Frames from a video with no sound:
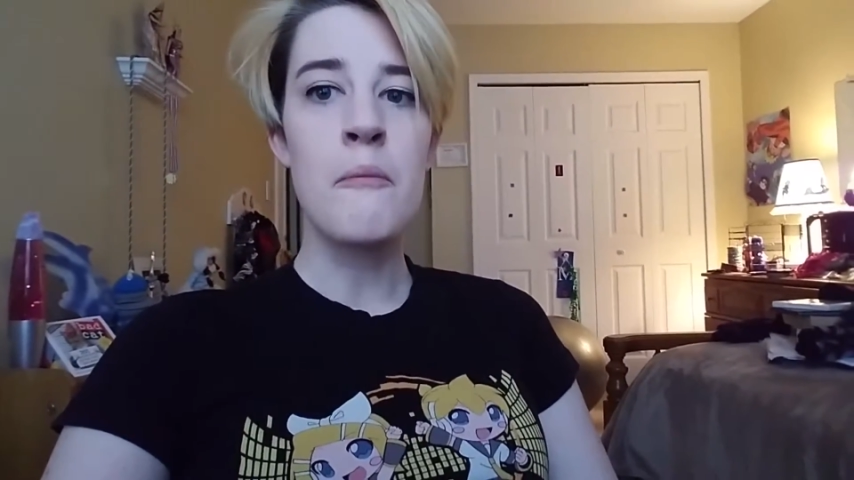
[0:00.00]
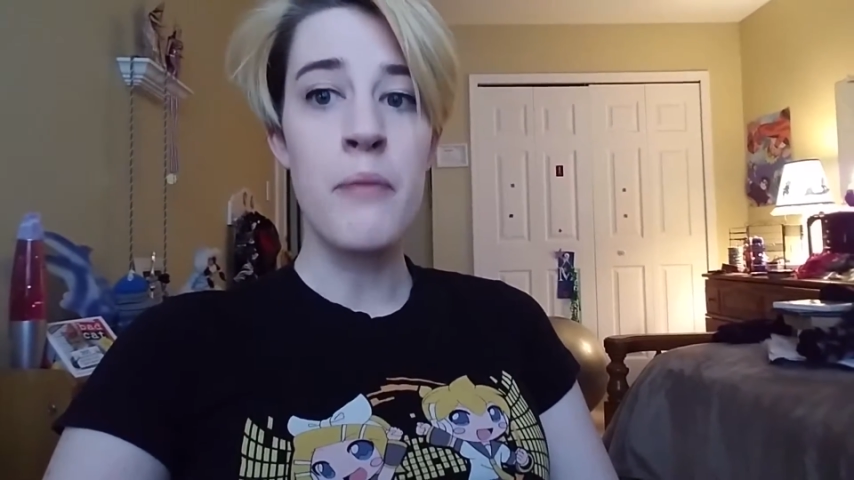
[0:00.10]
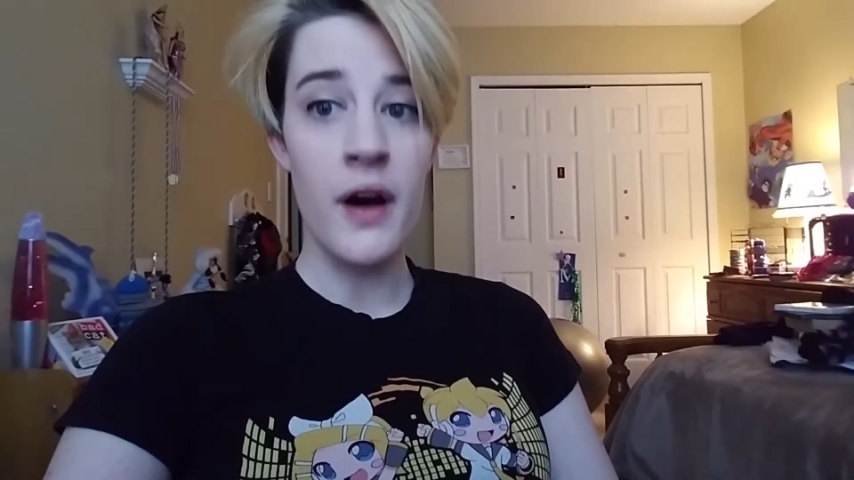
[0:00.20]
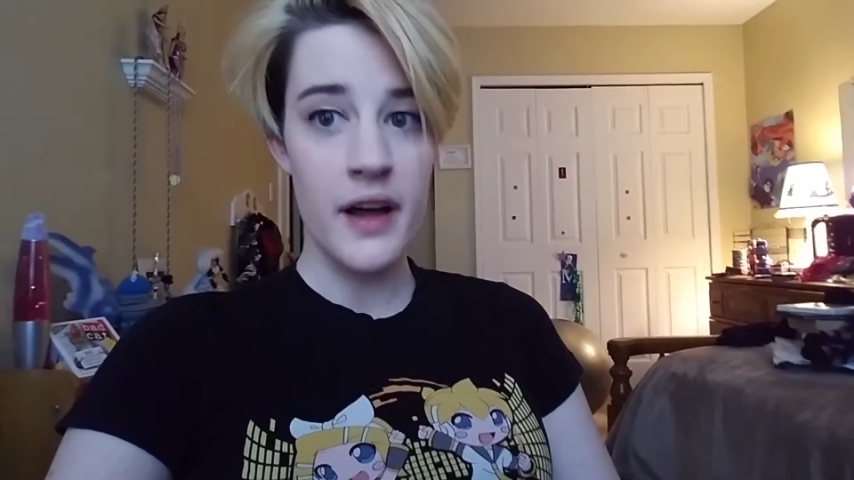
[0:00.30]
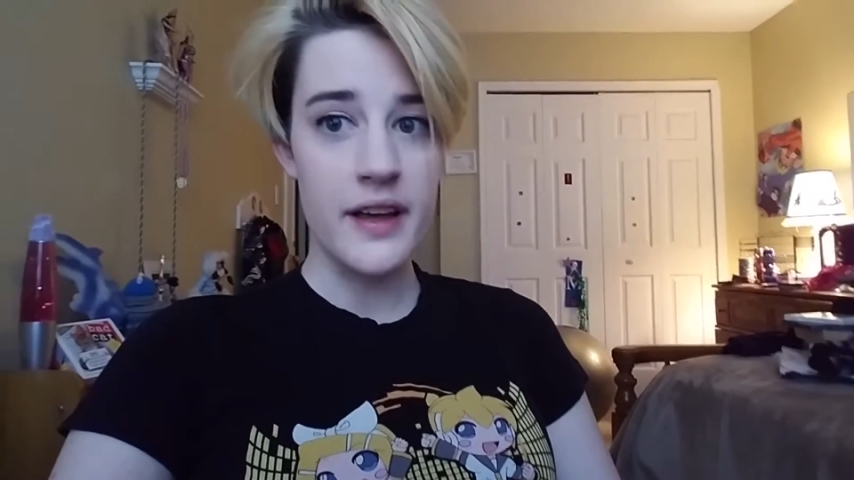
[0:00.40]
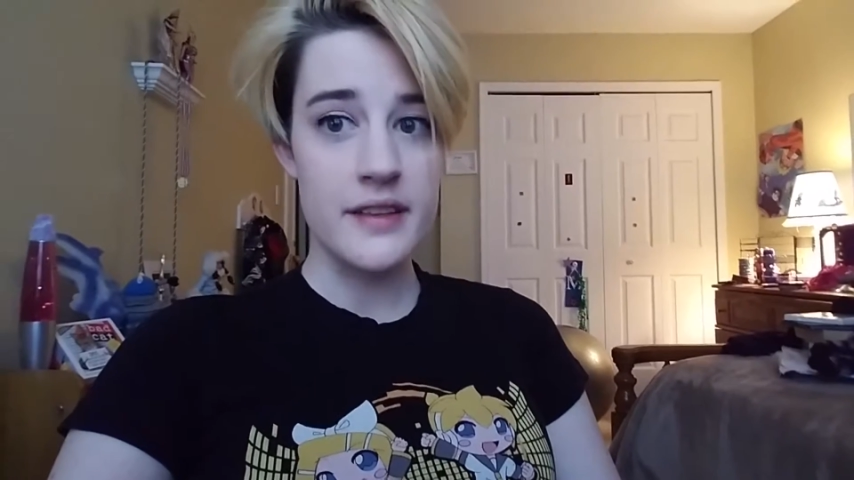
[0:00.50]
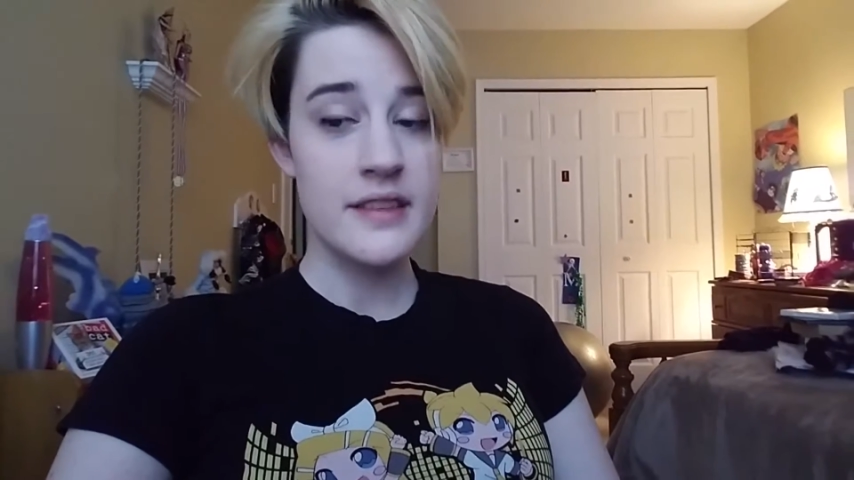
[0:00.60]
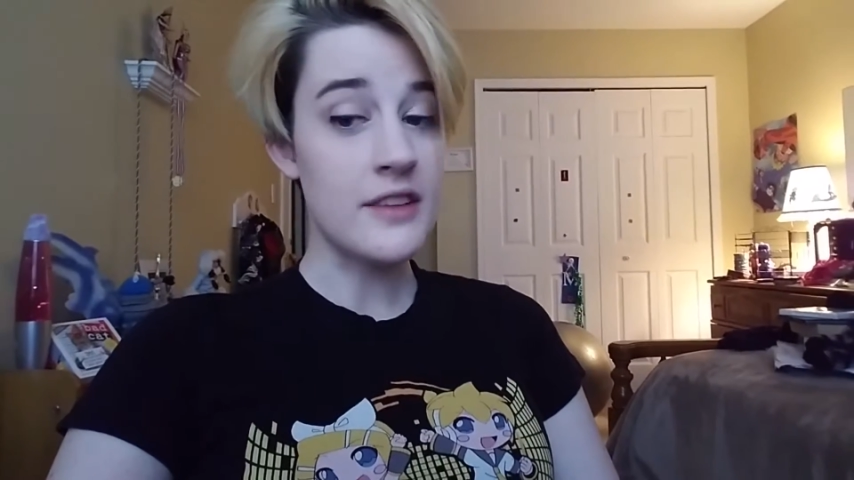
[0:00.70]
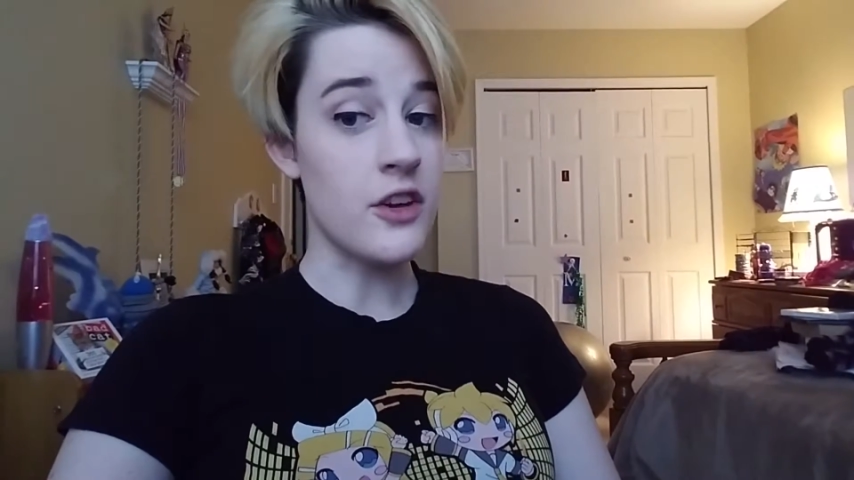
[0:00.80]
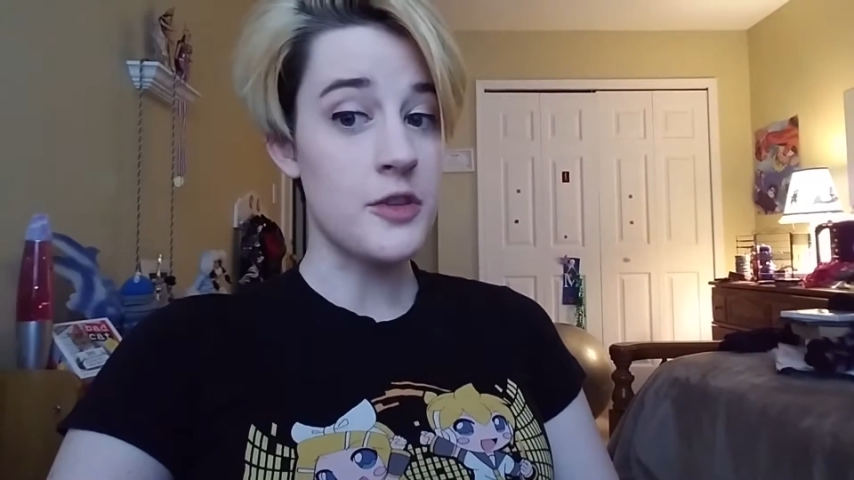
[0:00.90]
but
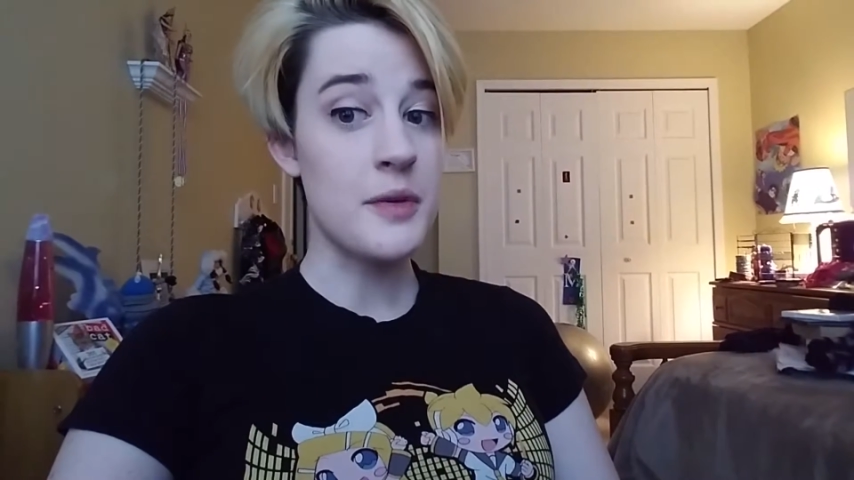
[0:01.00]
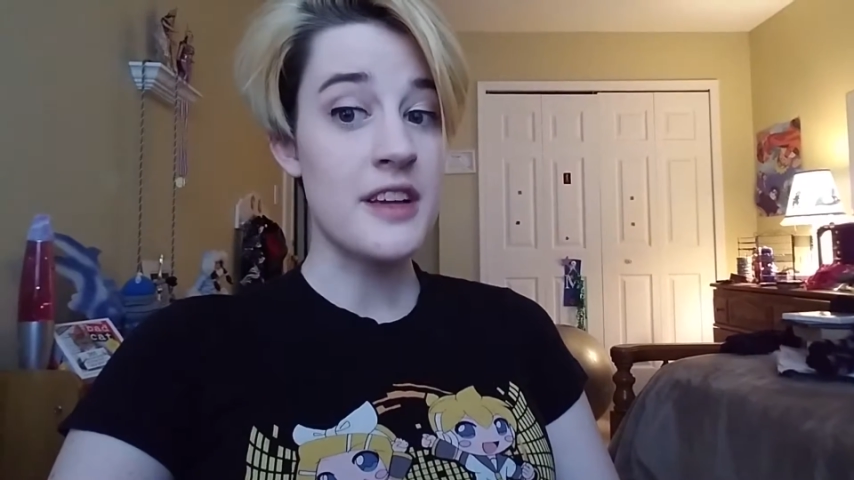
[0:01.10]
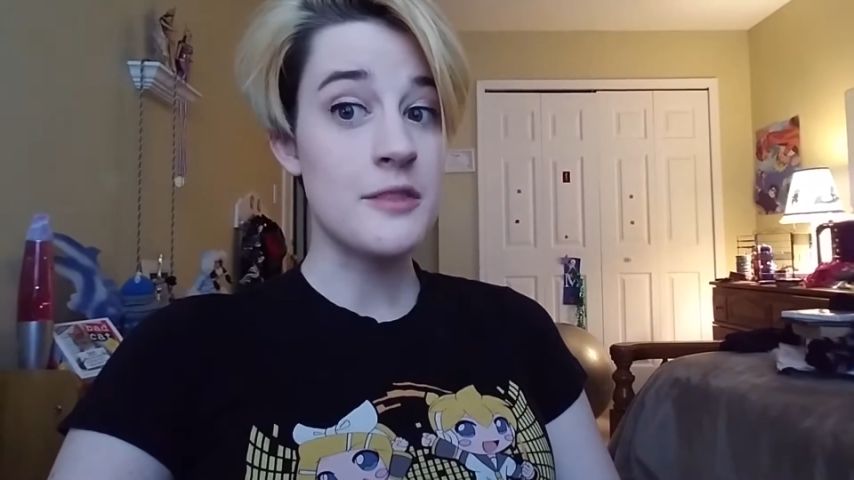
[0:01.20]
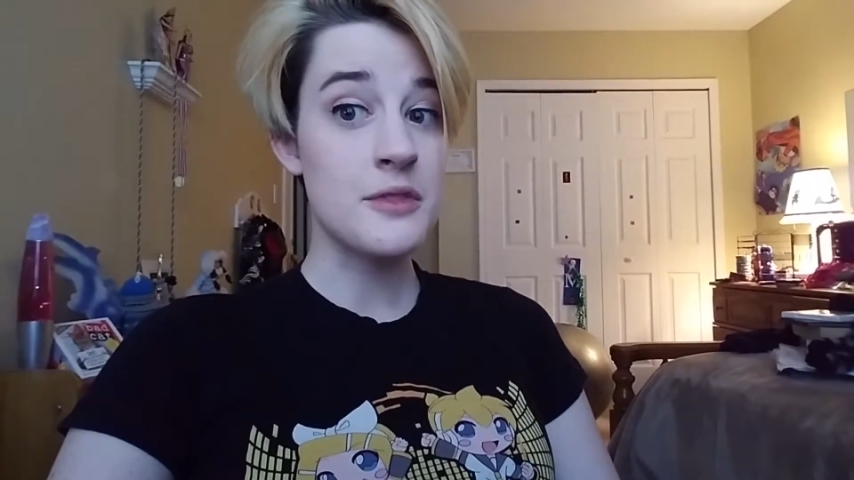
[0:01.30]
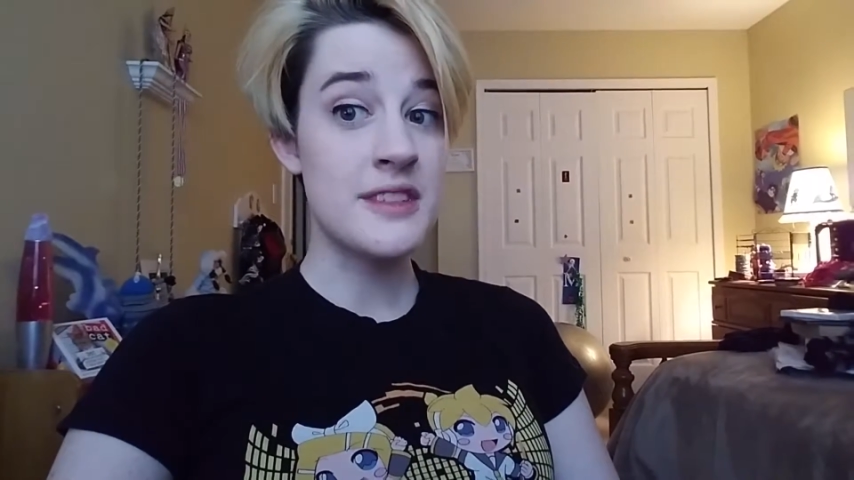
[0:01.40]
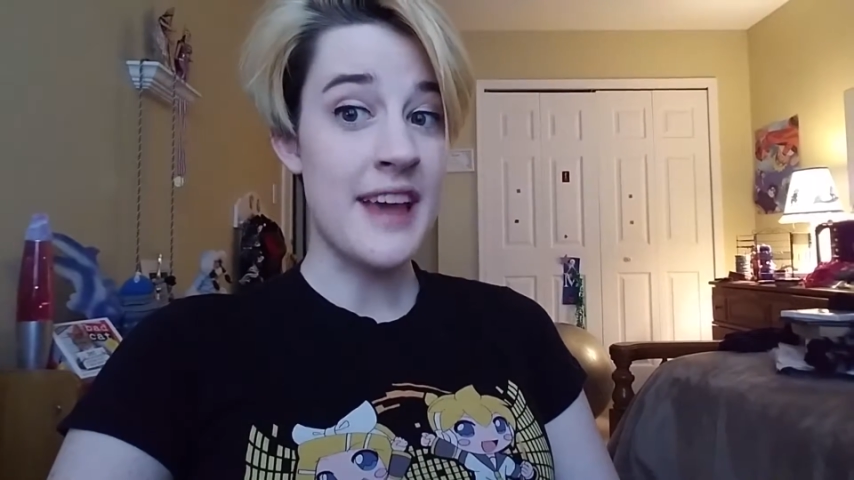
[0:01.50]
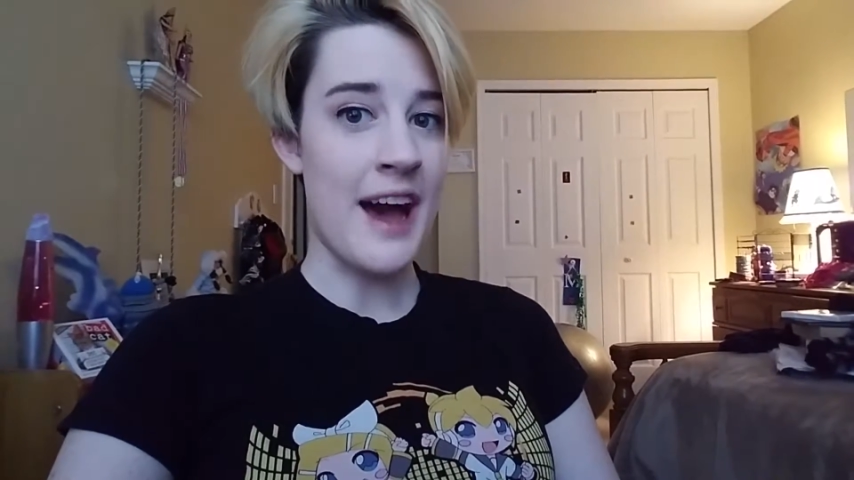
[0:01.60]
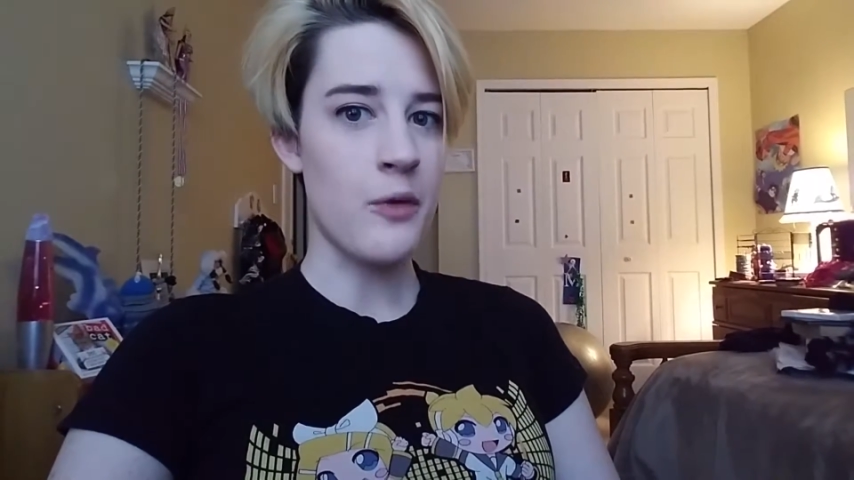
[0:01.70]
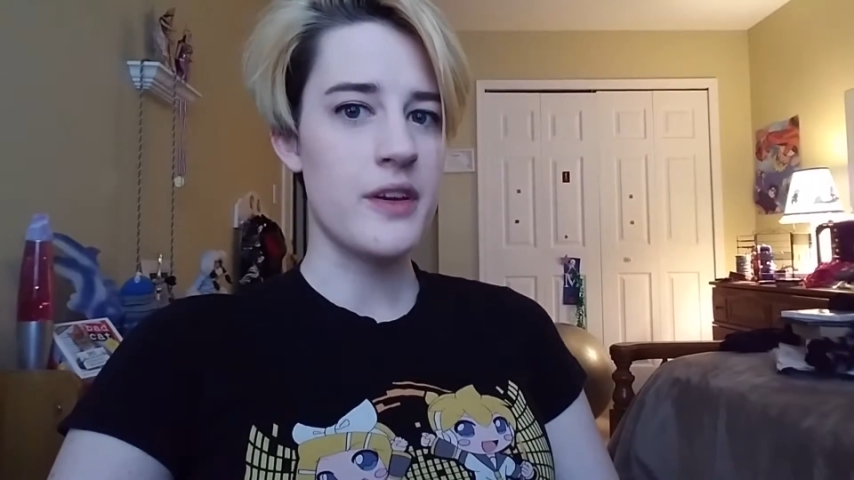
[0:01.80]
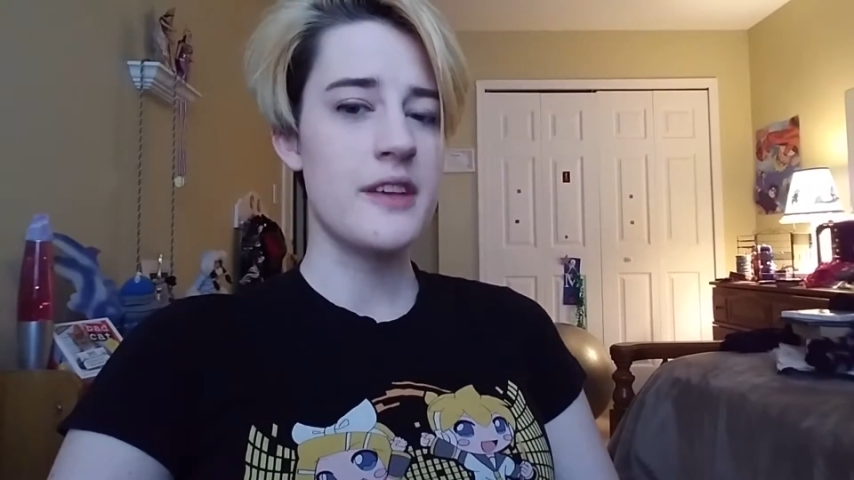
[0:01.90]
that's also because it was
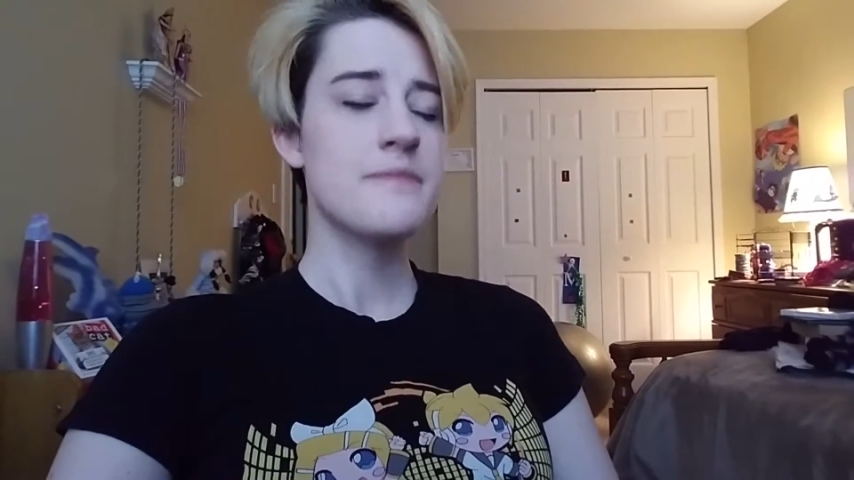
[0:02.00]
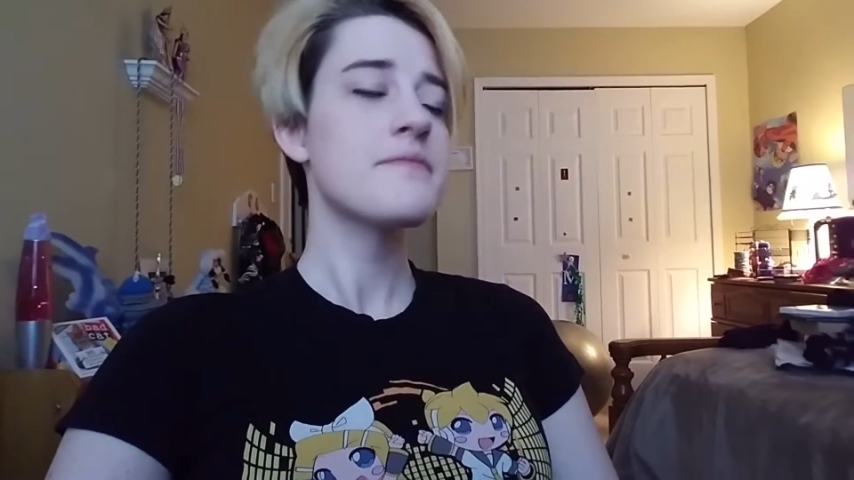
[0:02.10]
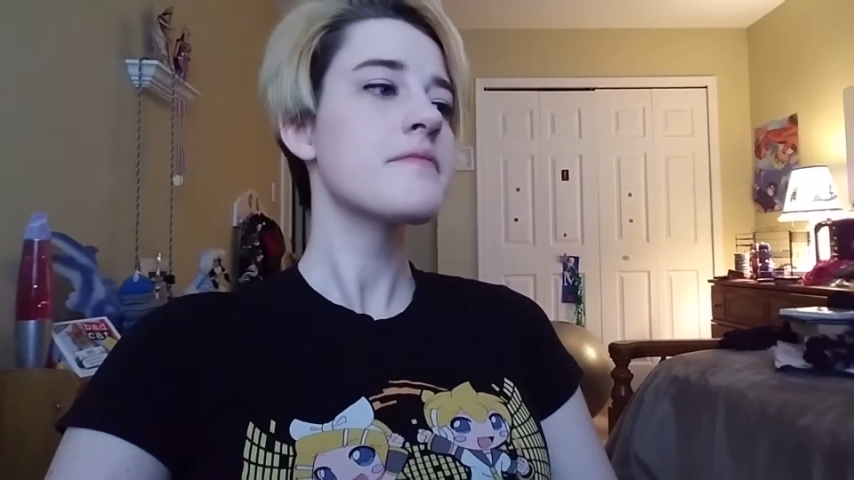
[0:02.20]
yaoi.